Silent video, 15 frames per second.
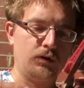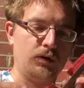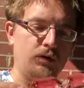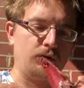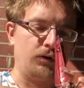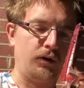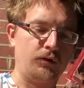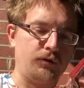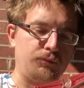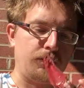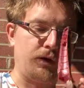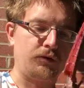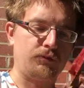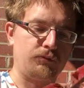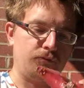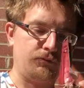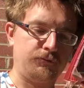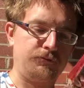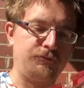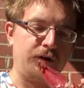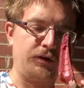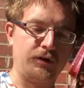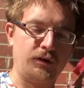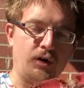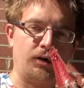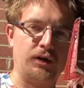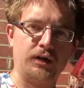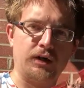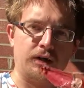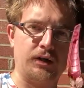And you really have to press fairly
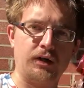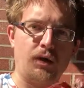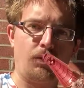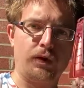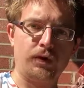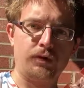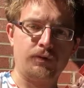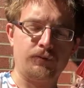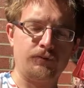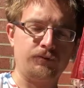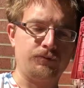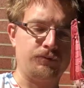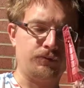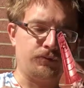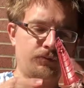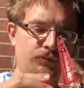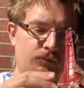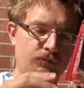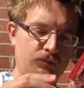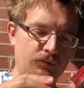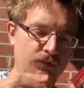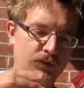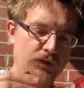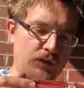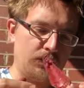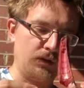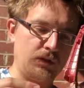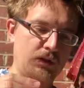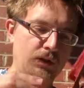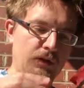hard to get it going.
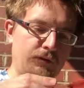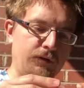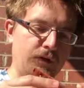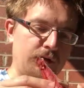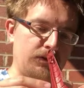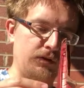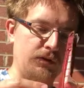And I feel like